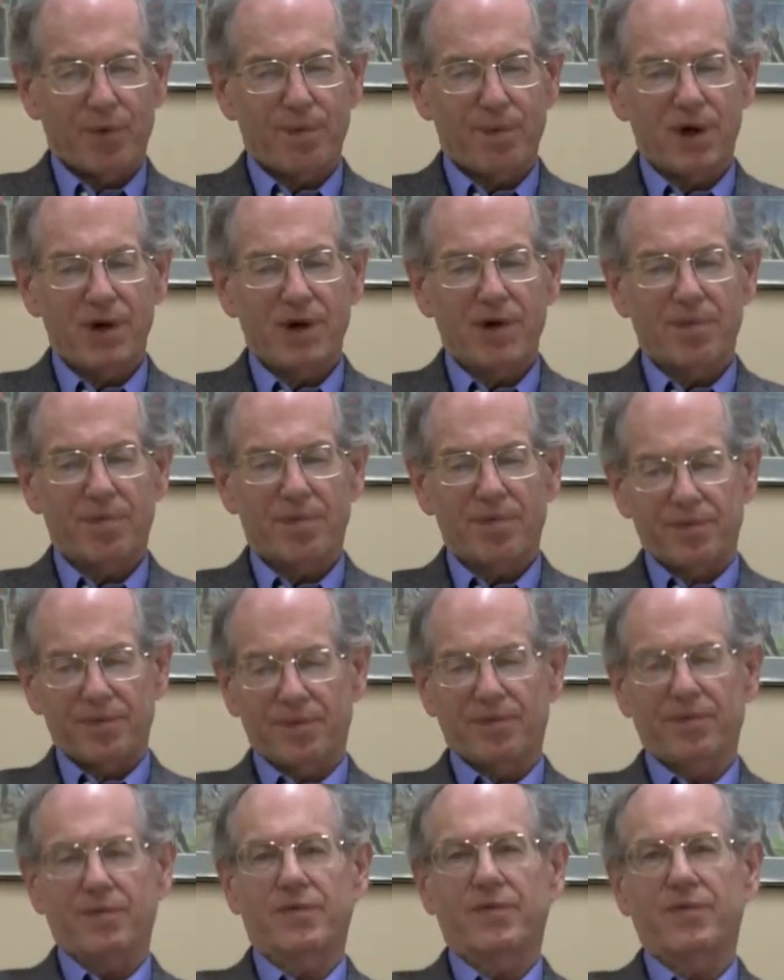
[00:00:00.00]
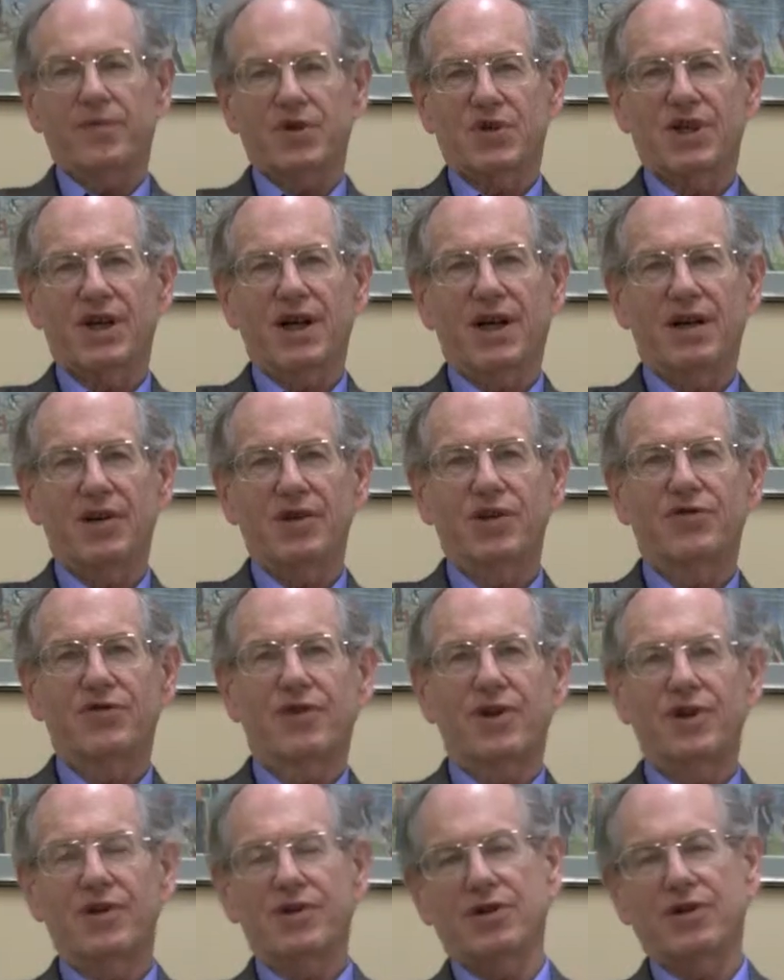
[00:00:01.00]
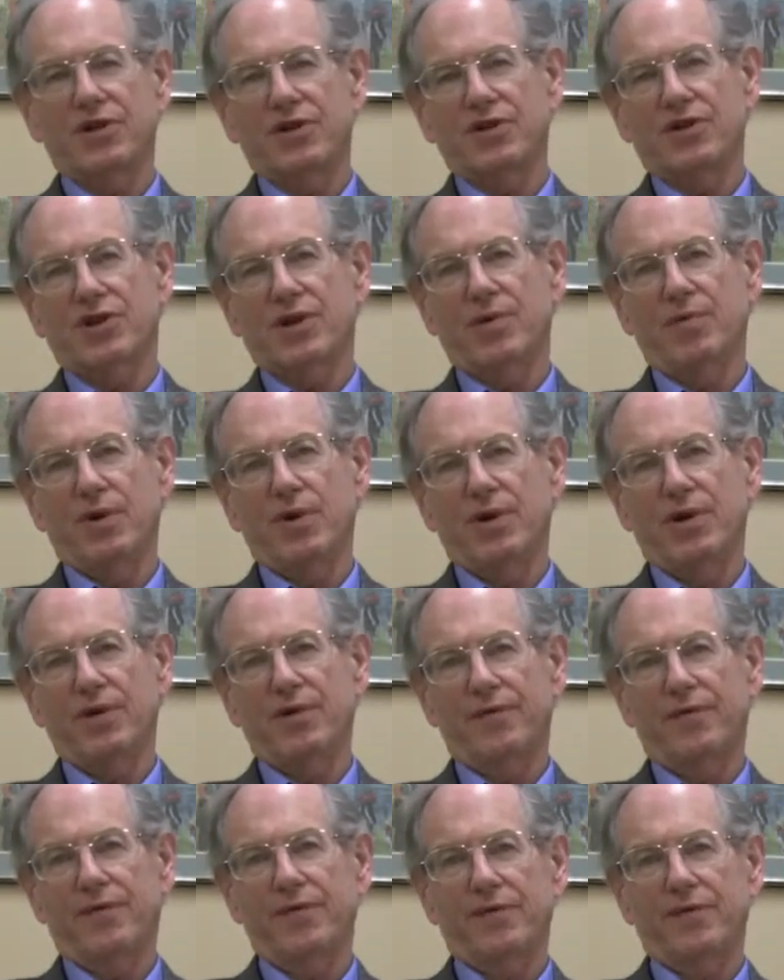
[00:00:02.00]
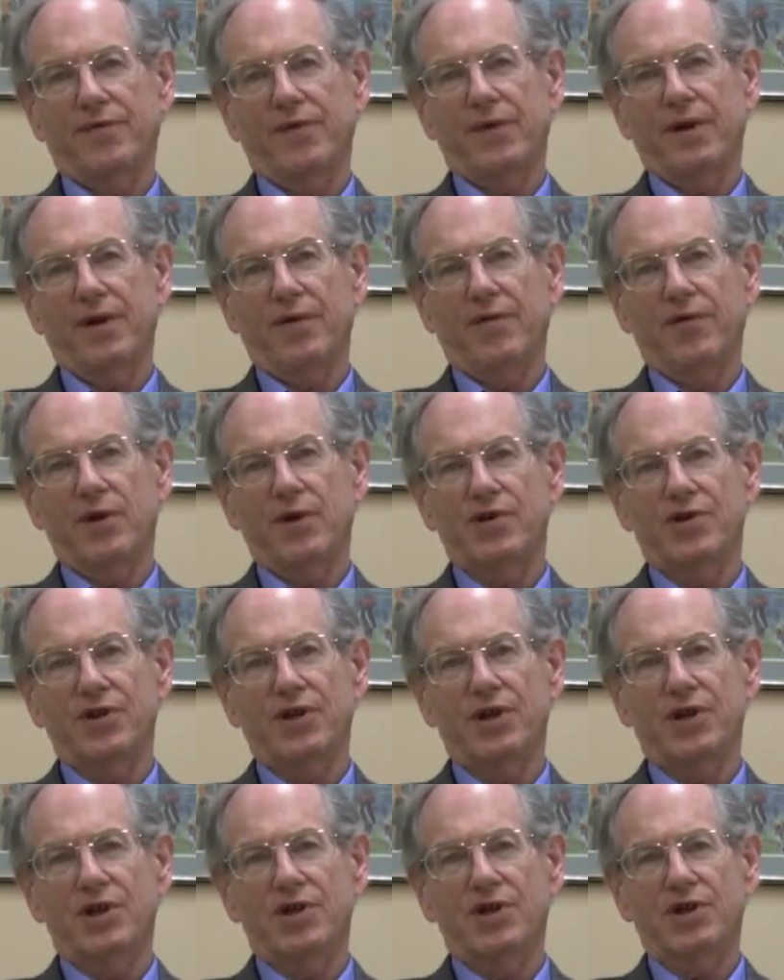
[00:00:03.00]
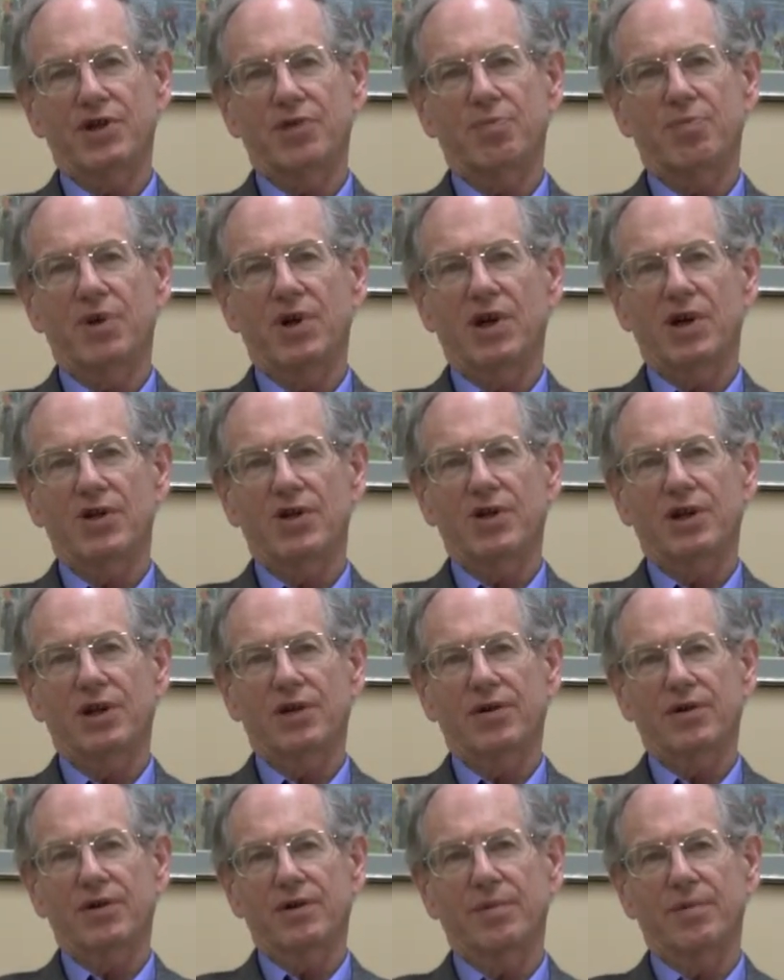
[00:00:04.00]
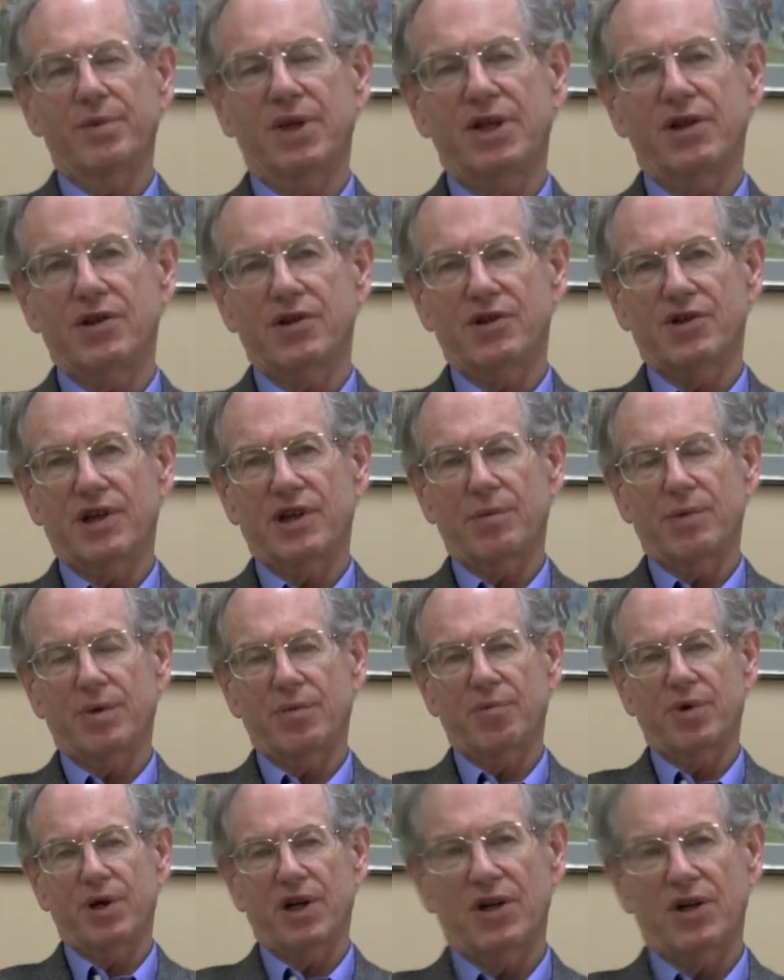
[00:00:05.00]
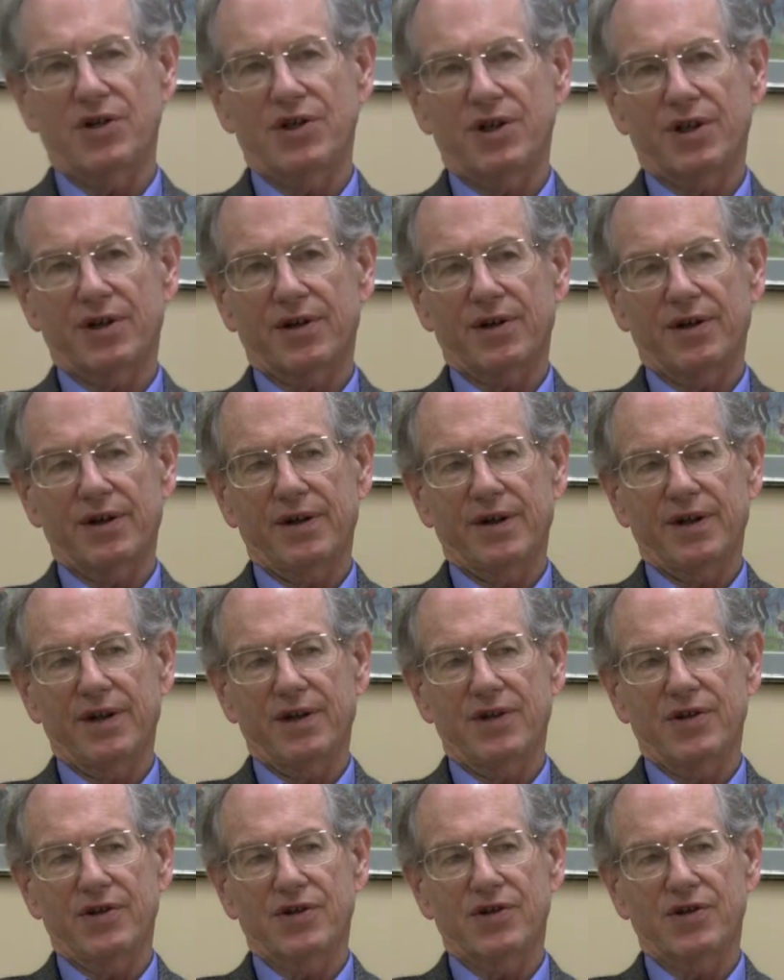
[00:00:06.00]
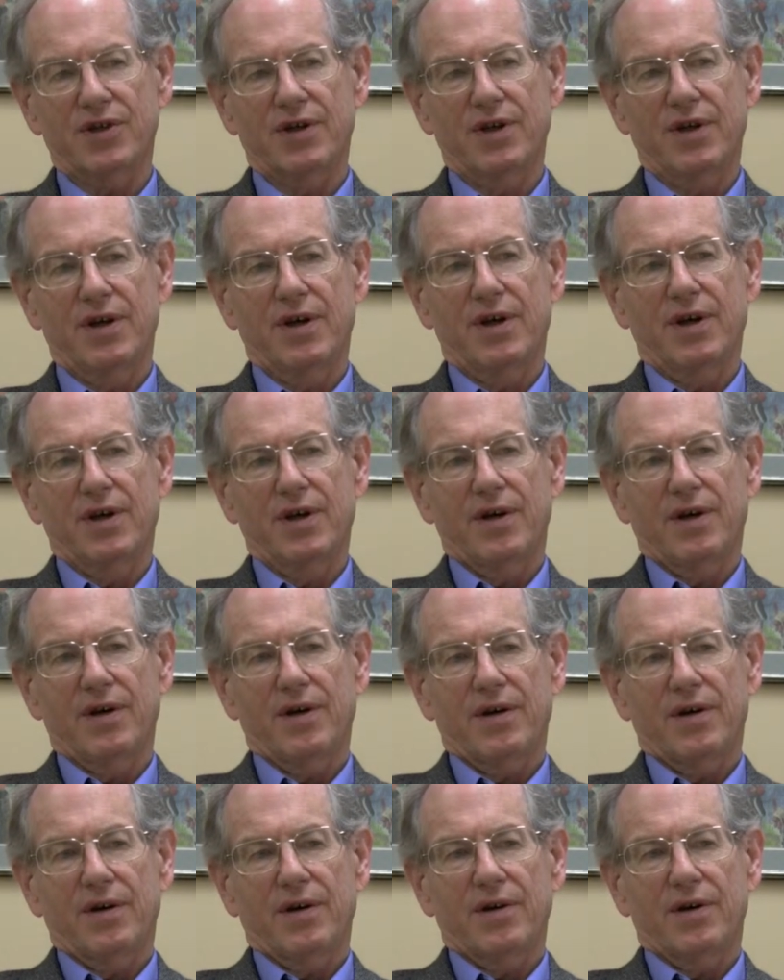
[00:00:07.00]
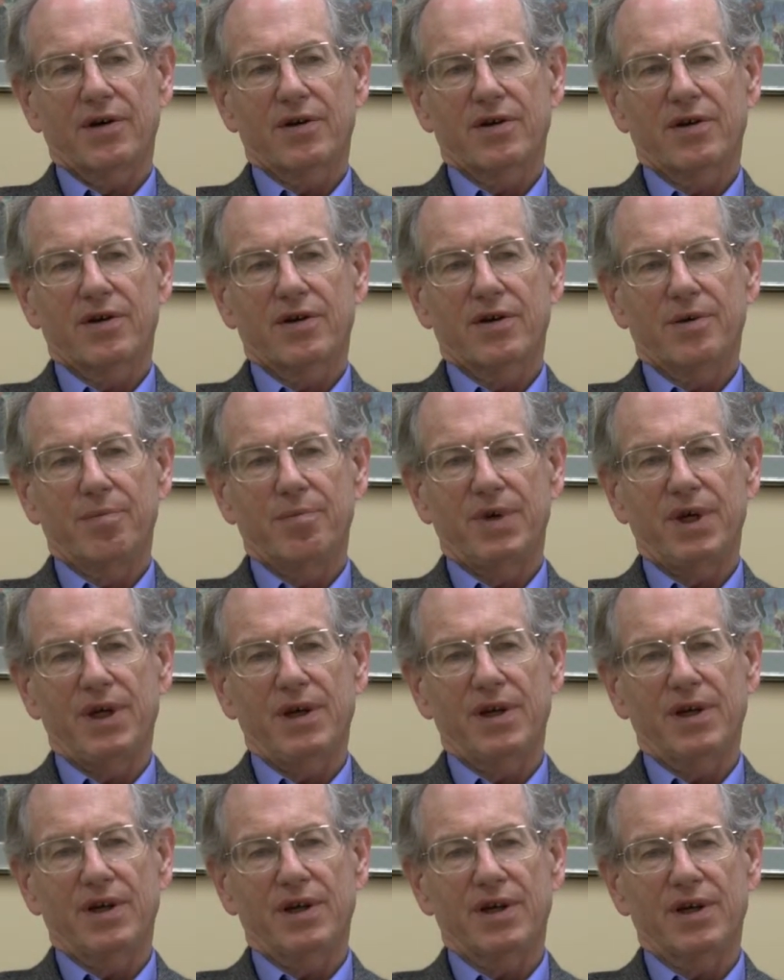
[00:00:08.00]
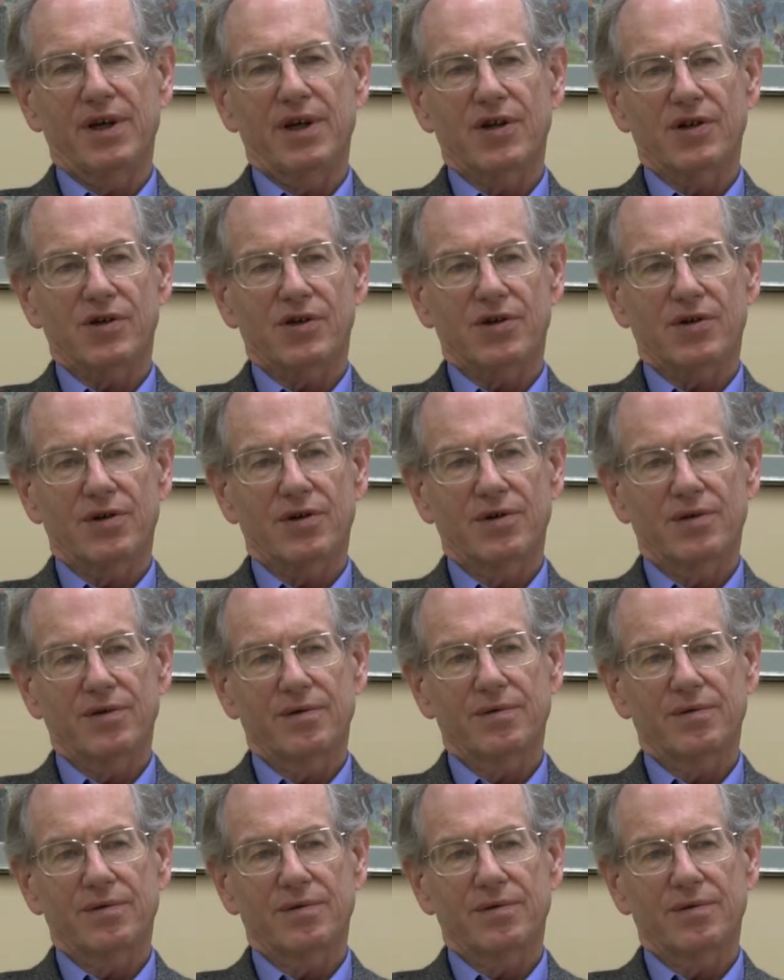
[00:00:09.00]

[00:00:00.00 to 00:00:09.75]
part of the challenge facing someone on a First Nations project or a Metis settlement project is competing against